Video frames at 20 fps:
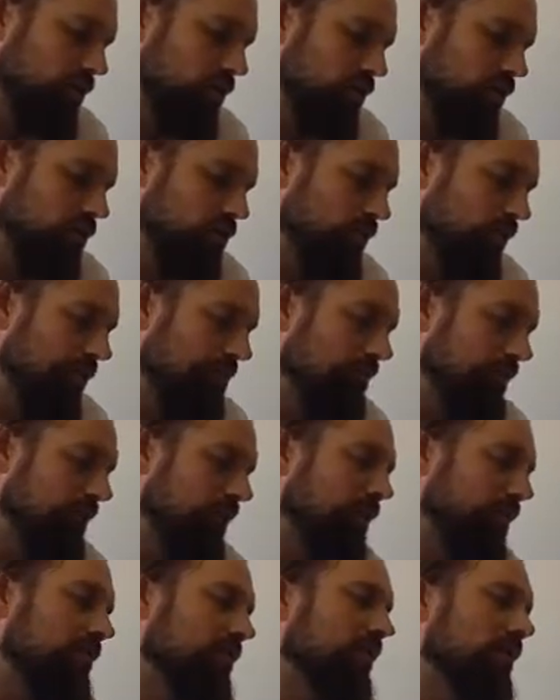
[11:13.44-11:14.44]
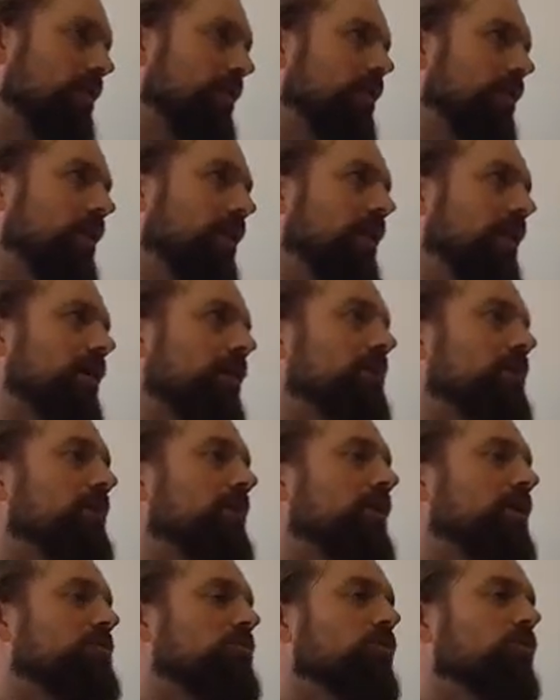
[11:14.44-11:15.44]
could we build
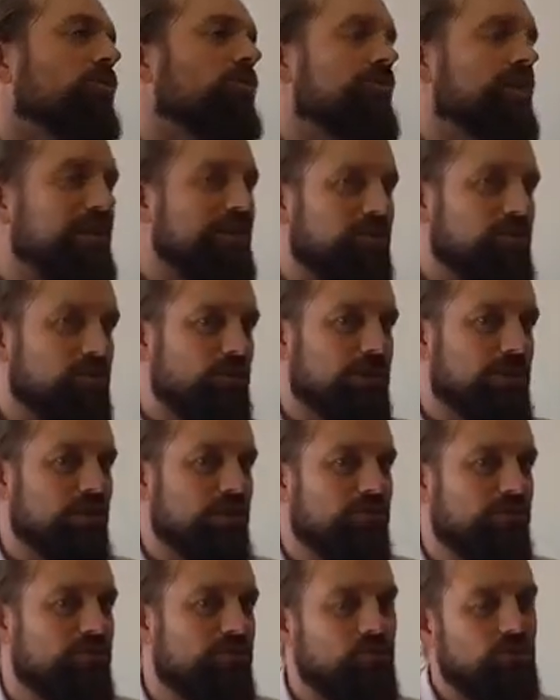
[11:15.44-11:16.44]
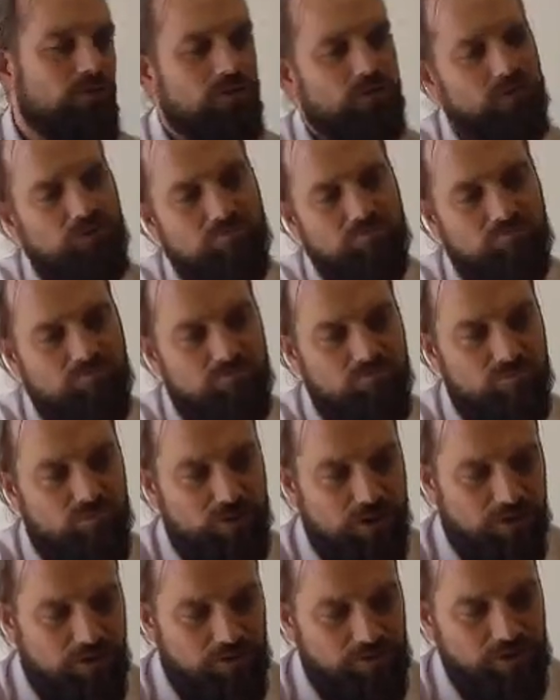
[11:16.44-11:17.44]
a small village with it for
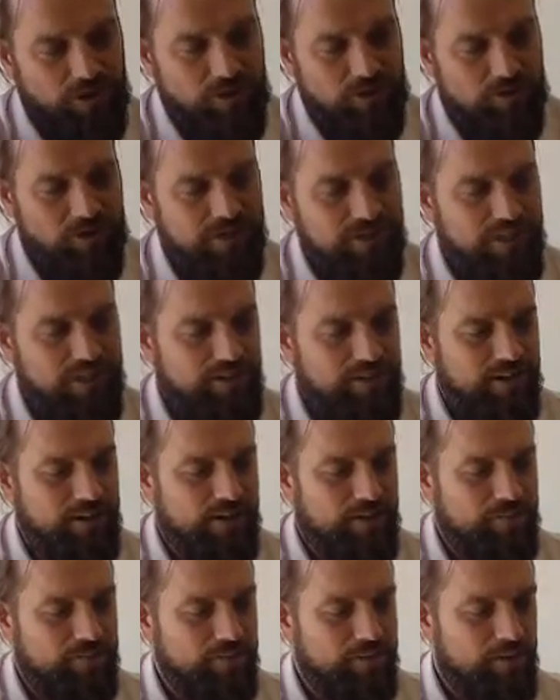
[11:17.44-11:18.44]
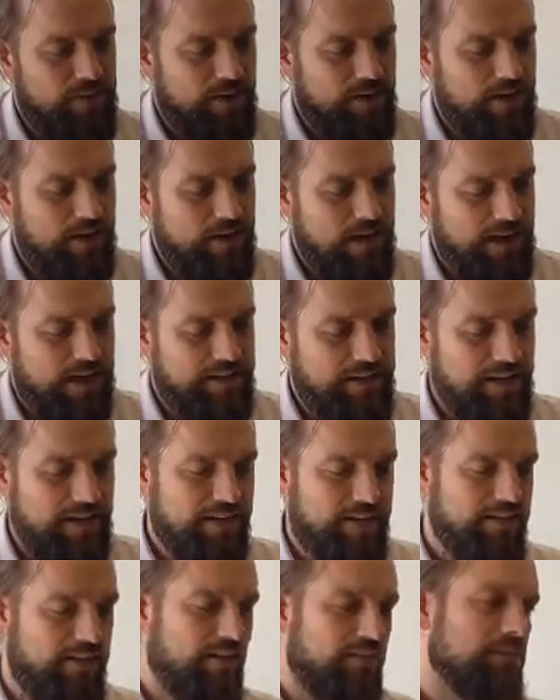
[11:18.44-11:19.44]
creatures that live here? And it
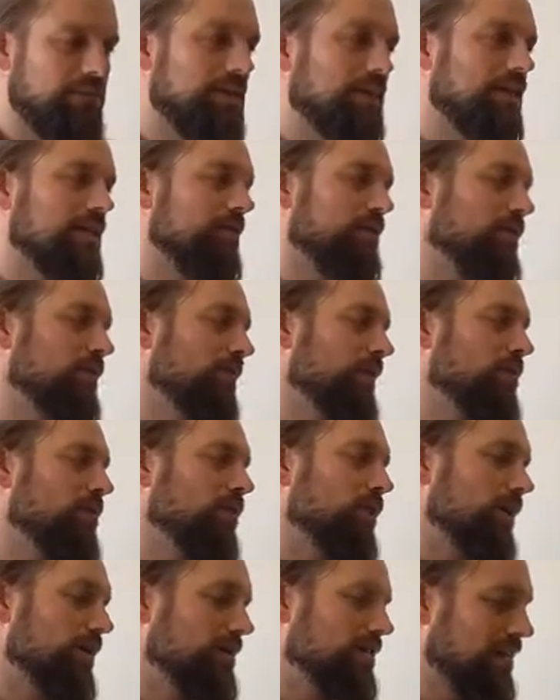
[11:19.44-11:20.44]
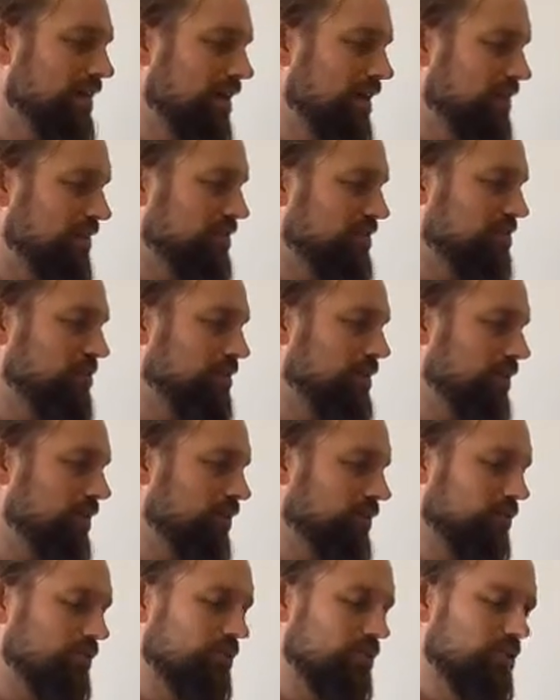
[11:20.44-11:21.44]
ended up being that they worked together to
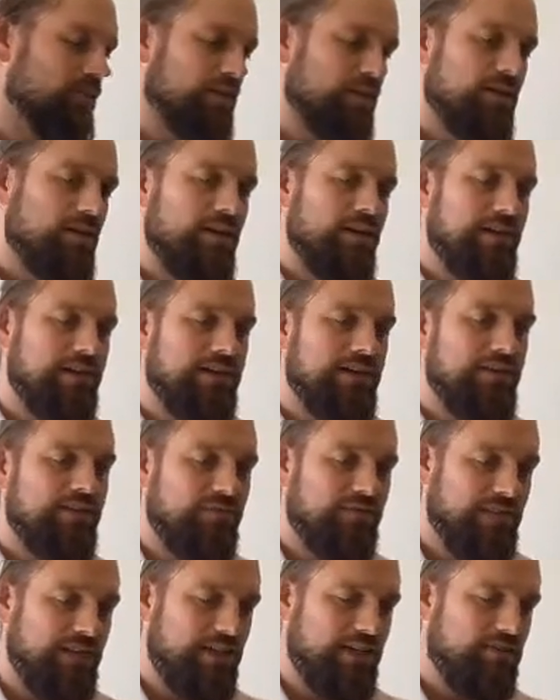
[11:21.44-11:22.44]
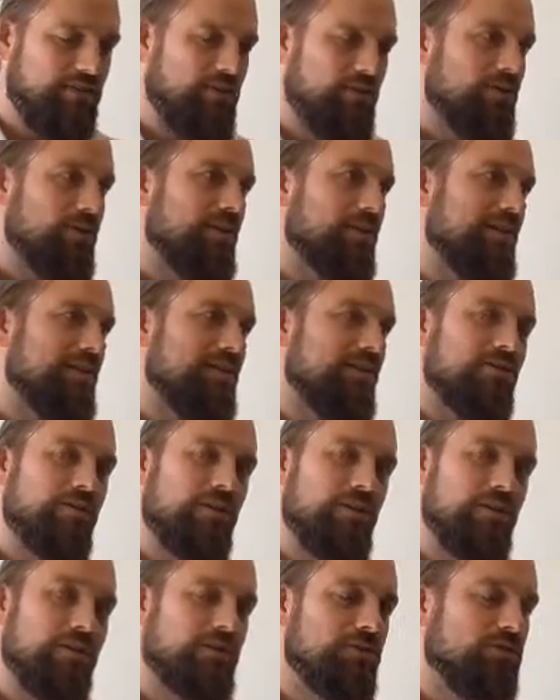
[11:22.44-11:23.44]
build a little village within the
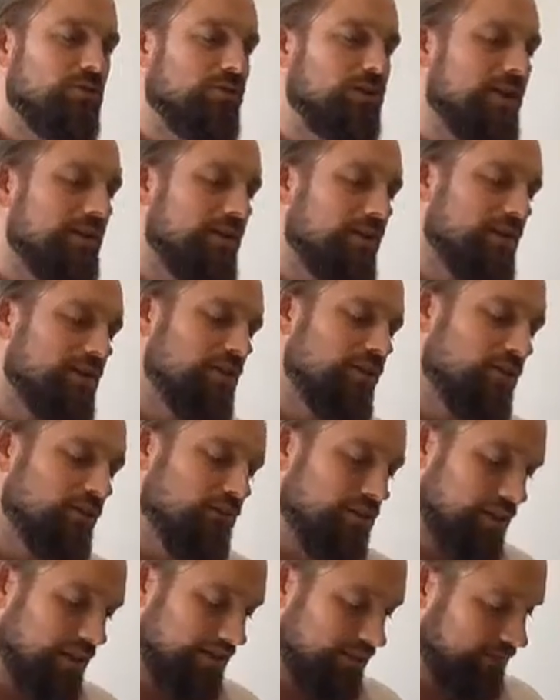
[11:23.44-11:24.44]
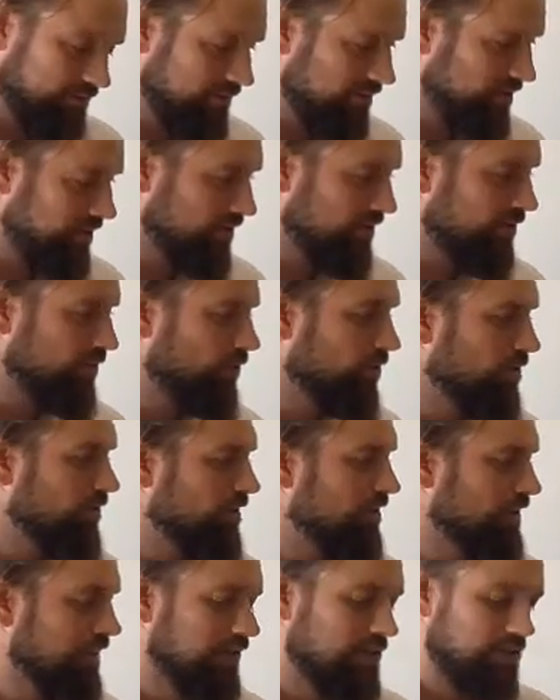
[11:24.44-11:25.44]
Foret School area using the wood
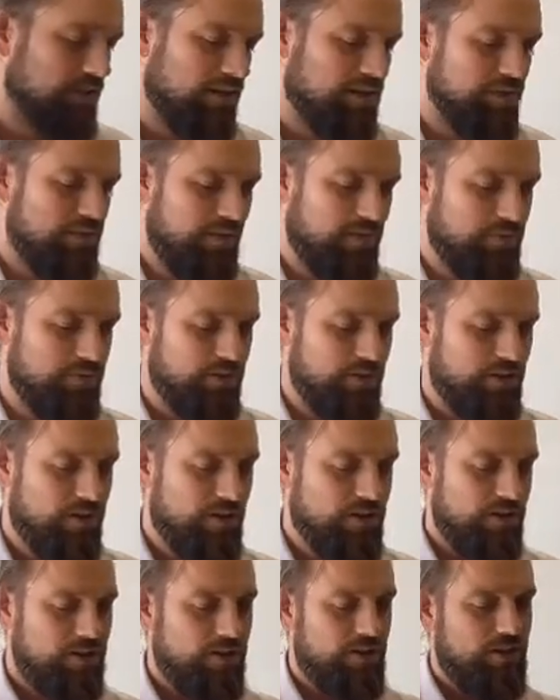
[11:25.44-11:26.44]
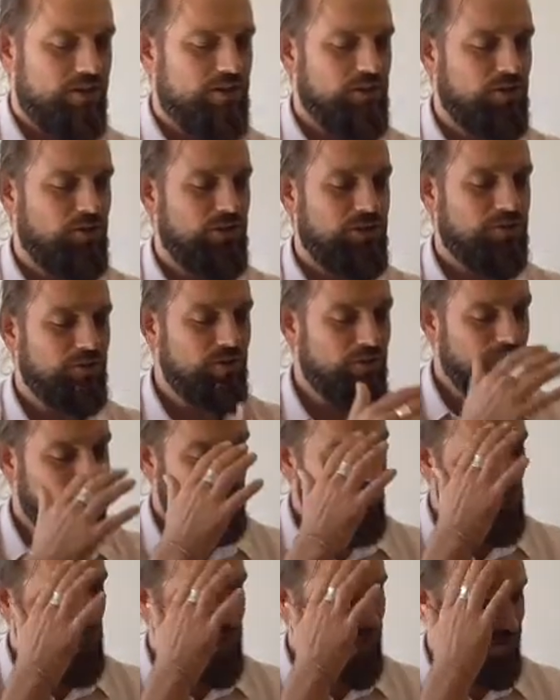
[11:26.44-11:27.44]
that they'd cut up. So we'd moved
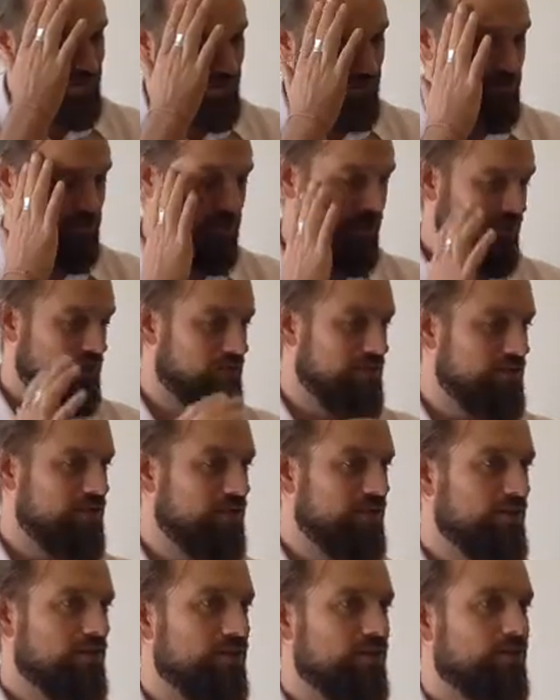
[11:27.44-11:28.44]
them away from just